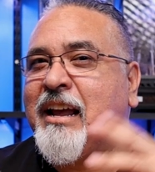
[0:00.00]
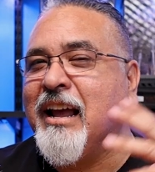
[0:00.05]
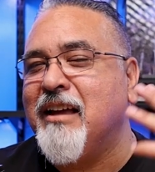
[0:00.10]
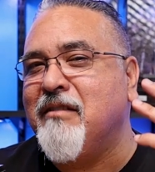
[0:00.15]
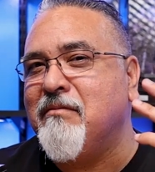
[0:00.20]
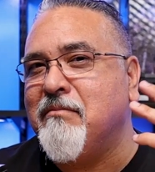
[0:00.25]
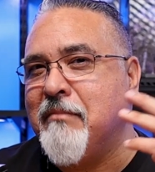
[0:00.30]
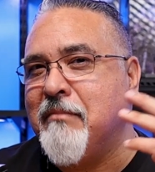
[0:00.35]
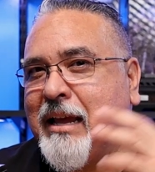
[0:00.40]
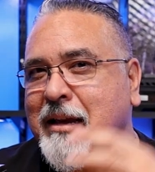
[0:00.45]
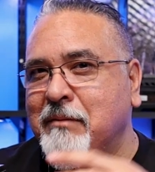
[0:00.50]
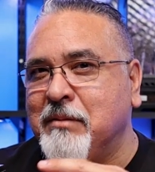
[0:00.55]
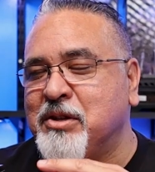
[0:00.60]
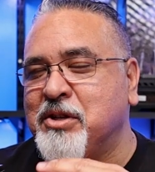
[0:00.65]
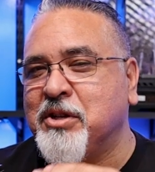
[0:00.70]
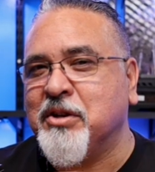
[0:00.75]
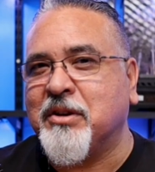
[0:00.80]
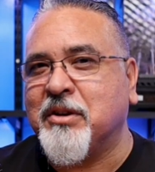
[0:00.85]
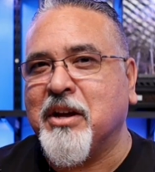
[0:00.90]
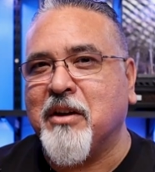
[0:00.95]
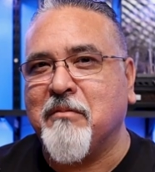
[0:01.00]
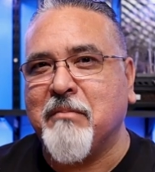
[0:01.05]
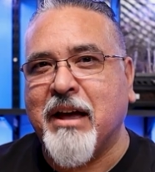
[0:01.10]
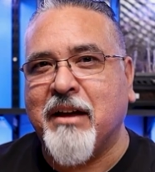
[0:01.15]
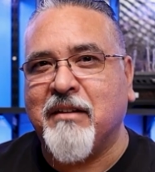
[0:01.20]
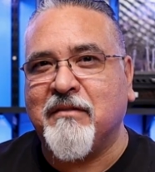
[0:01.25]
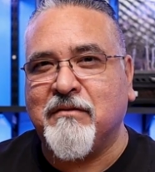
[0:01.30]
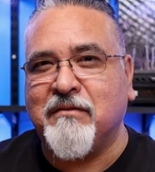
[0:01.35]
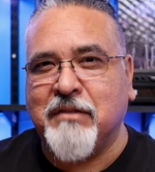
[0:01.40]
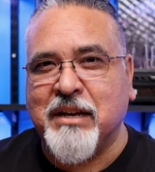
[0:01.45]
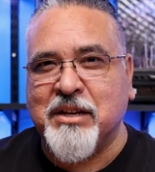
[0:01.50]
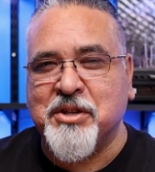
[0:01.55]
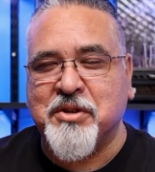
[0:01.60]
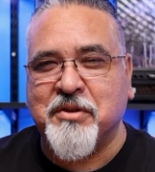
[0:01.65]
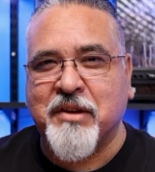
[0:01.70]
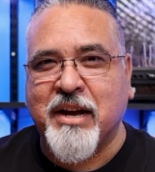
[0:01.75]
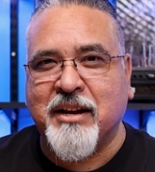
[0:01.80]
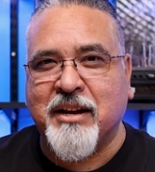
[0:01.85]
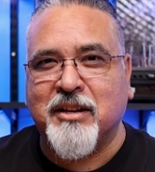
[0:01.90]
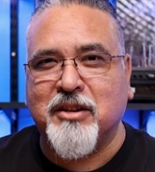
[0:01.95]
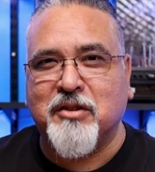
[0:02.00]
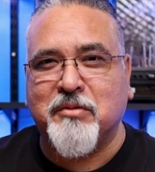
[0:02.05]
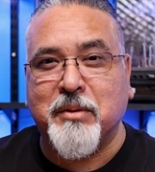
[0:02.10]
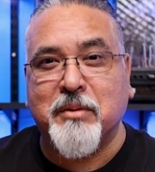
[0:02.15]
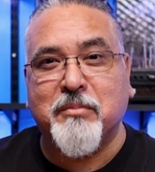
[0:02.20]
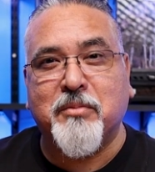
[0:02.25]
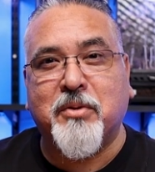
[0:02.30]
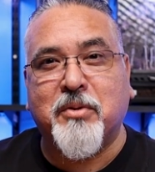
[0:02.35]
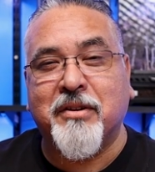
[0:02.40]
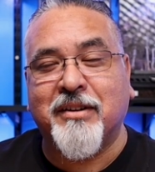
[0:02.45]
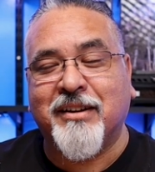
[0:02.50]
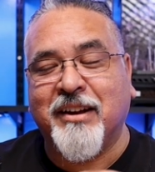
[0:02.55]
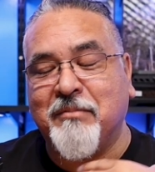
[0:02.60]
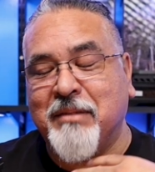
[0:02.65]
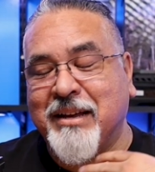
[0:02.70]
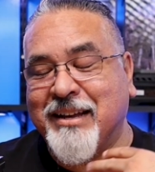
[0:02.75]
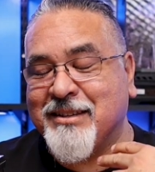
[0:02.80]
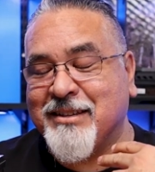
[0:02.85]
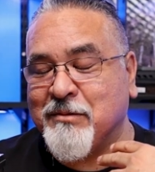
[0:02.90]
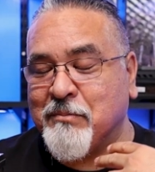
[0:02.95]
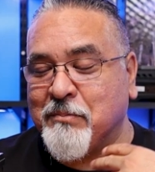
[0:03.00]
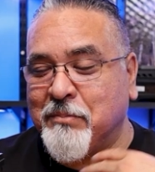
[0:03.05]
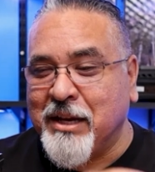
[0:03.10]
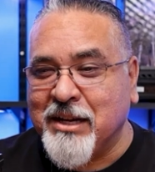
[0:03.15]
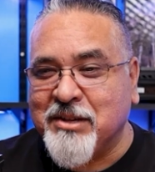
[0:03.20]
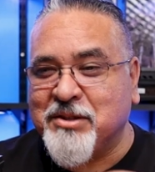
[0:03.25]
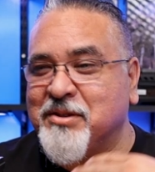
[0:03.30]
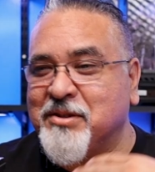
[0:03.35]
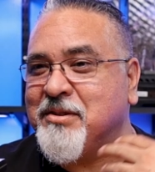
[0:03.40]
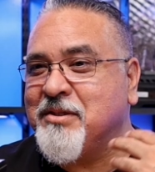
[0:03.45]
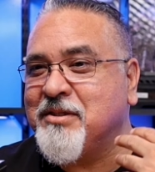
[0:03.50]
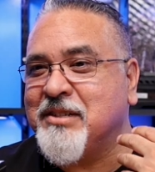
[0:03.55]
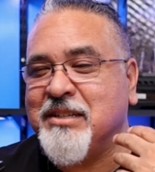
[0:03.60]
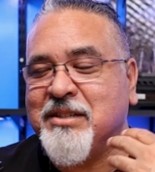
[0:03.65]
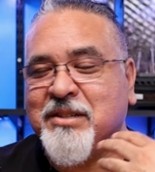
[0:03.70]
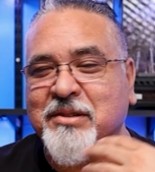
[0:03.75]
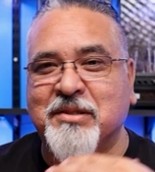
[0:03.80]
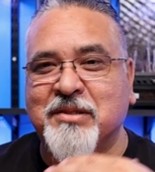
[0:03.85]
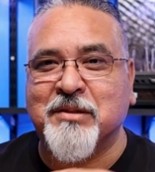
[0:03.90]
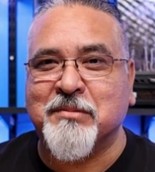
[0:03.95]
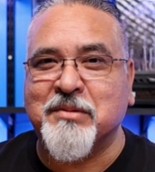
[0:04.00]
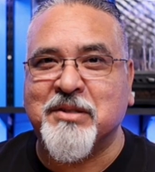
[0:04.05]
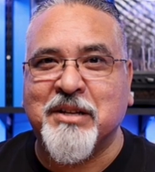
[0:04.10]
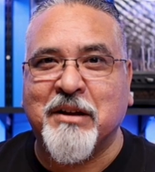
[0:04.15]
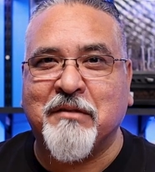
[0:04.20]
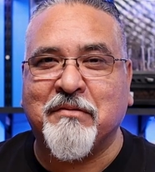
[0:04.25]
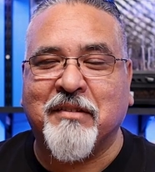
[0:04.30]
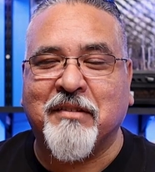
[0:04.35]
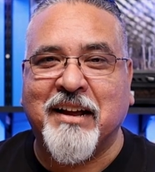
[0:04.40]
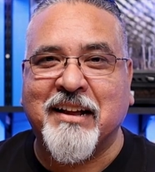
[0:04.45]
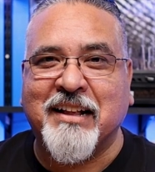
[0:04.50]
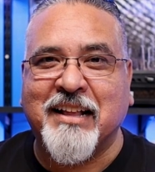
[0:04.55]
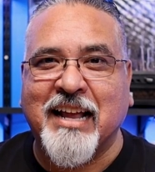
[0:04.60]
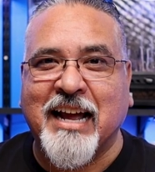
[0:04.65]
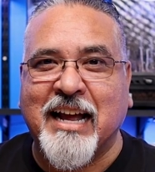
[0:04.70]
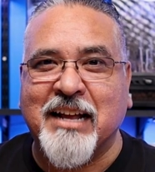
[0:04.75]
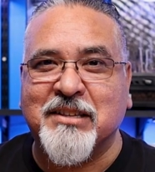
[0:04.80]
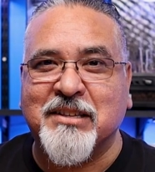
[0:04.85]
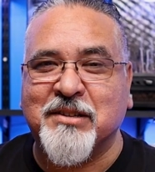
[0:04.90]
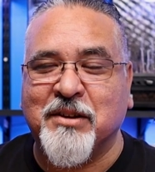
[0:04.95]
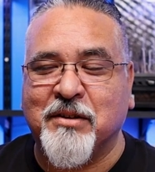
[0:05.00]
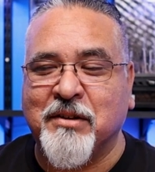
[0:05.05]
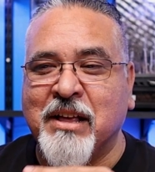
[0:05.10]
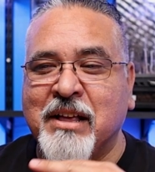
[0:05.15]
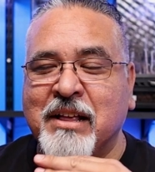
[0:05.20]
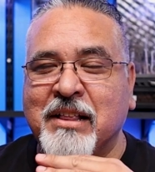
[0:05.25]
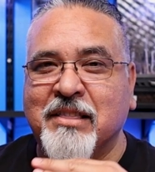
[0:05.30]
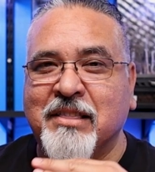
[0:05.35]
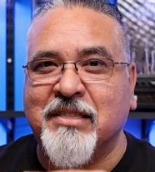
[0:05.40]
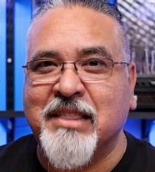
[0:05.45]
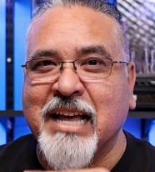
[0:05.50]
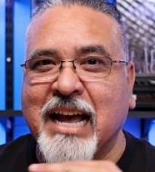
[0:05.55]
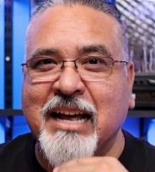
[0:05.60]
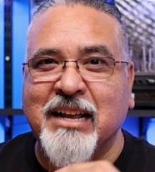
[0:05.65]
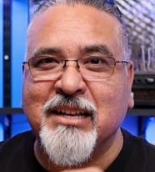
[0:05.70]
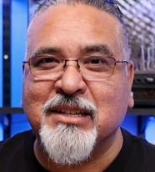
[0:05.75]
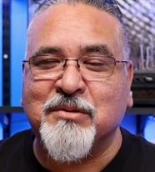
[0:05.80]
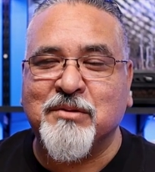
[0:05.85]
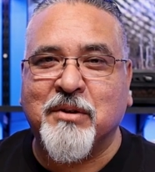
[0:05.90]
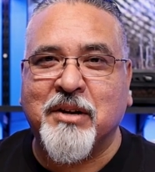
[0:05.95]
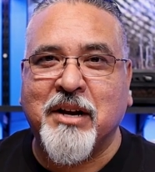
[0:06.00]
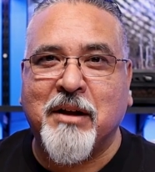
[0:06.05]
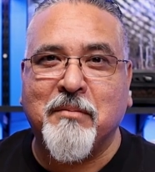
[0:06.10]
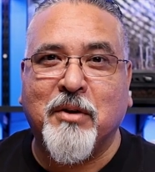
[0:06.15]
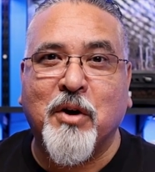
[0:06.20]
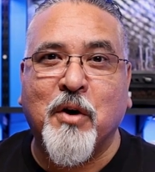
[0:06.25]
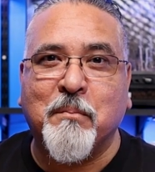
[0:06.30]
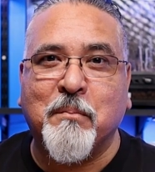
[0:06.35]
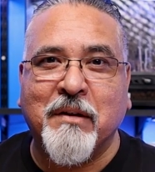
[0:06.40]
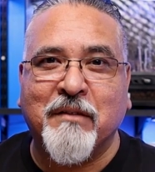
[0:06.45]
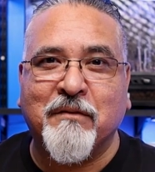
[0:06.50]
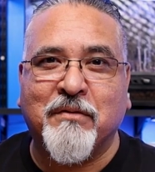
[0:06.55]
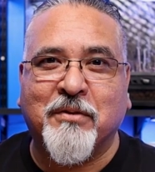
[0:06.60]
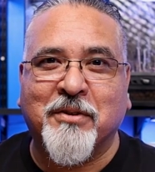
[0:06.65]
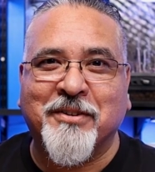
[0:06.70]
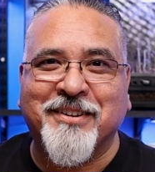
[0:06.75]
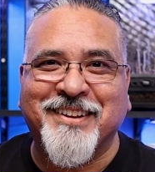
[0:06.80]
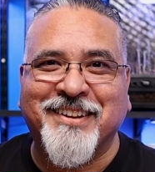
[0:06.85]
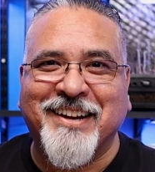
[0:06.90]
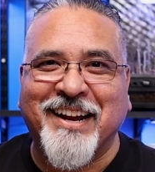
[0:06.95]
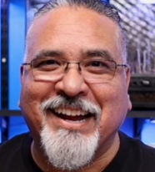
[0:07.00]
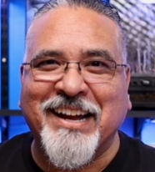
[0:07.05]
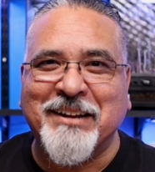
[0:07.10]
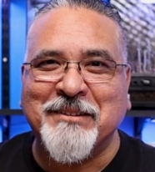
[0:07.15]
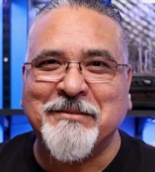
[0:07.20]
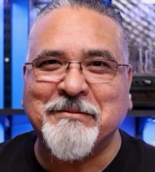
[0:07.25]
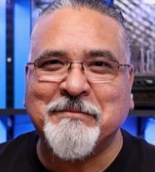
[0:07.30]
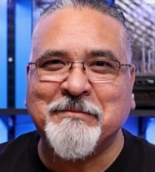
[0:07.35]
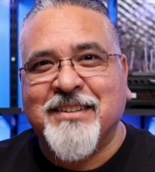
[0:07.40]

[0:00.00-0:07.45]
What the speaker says: and maybe she'll come out and venture out a little bit more and let me get some pictures and do some stuff like that. So that is what I'm hoping for today.